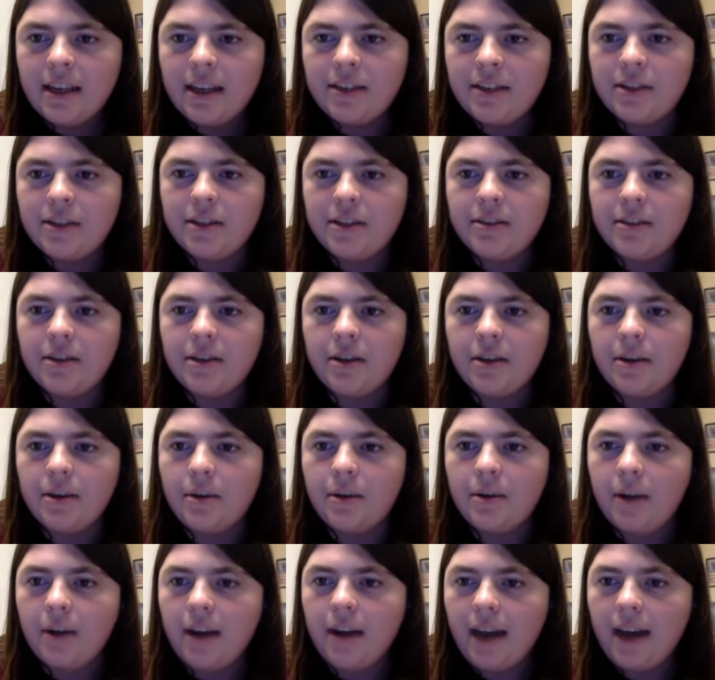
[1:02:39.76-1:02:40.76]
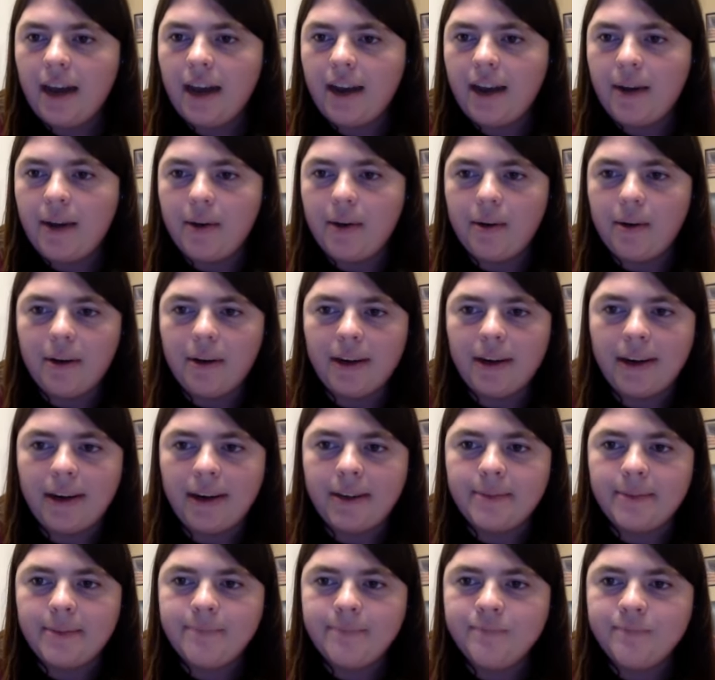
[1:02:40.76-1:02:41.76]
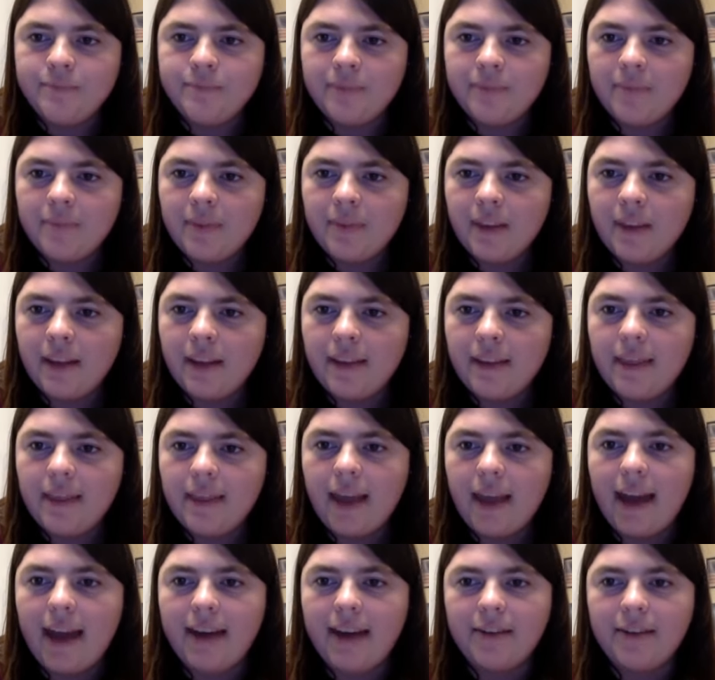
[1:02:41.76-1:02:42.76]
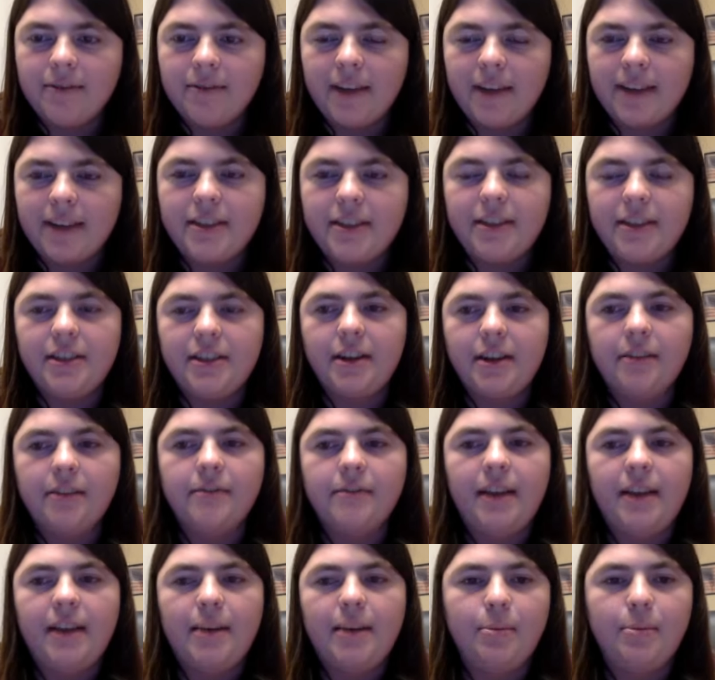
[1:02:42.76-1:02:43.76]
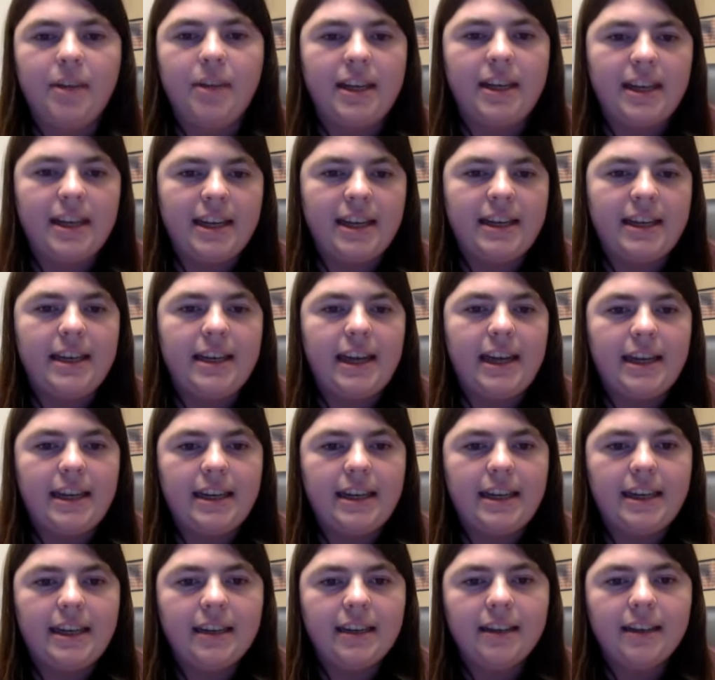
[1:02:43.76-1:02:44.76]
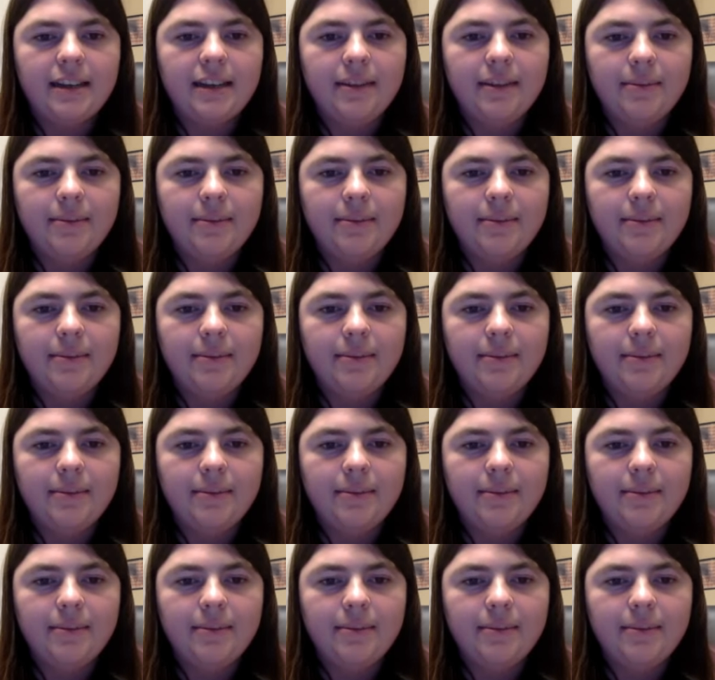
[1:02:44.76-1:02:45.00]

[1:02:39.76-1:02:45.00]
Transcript: And do you know how that affected your family in Natick?